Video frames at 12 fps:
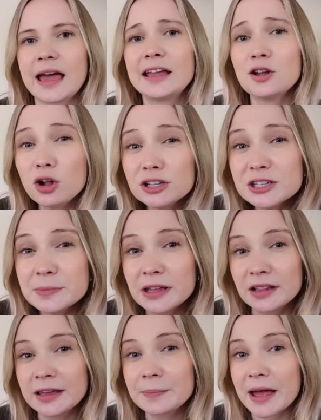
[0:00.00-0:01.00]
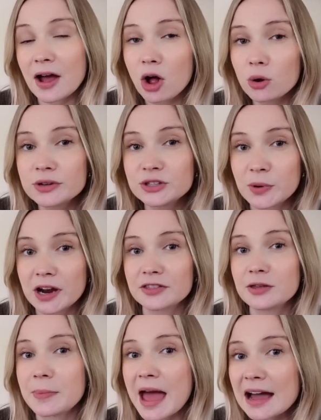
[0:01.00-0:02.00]
And ultimately, by always wearing
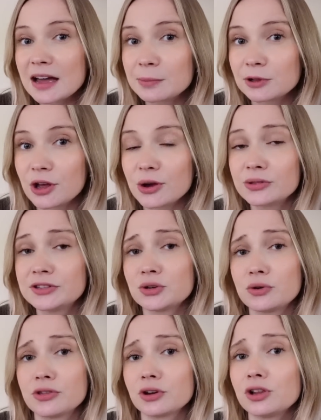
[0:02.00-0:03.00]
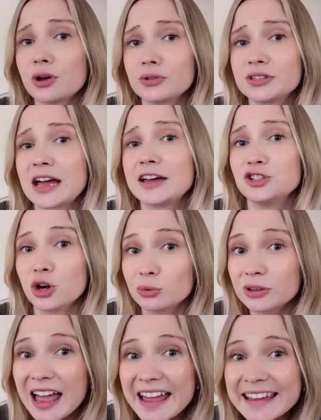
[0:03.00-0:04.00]
the backup clothes or the clothes I
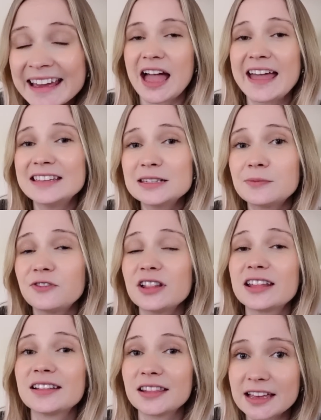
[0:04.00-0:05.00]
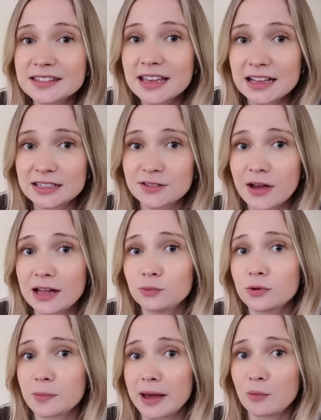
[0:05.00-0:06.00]
don't like, I end up feeling less satisfied
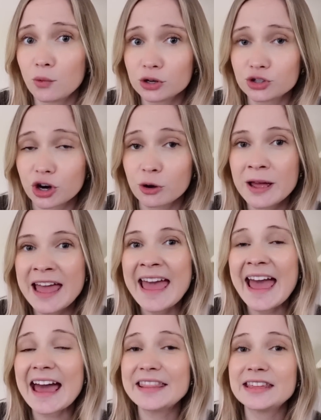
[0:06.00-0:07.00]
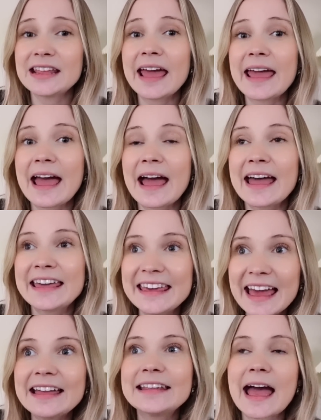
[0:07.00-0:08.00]
with my wardrobe. And then I
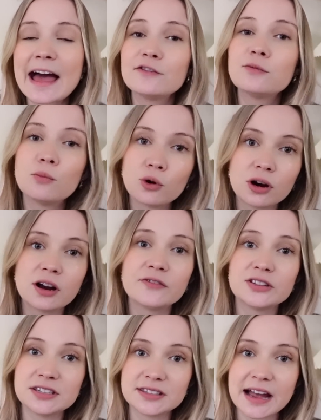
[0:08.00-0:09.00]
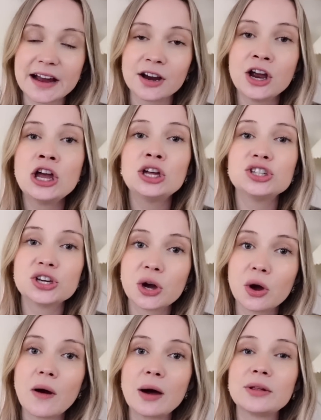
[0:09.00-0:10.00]
again have more of a desire to
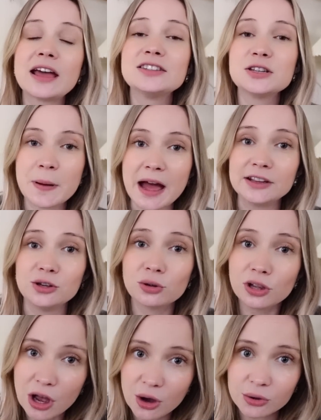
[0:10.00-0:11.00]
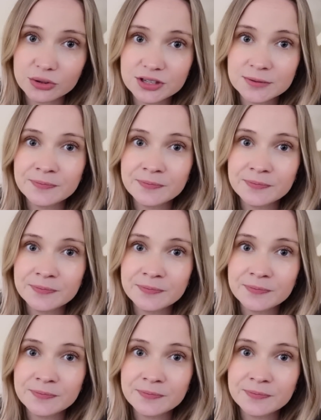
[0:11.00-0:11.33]
go out and to buy new clothes.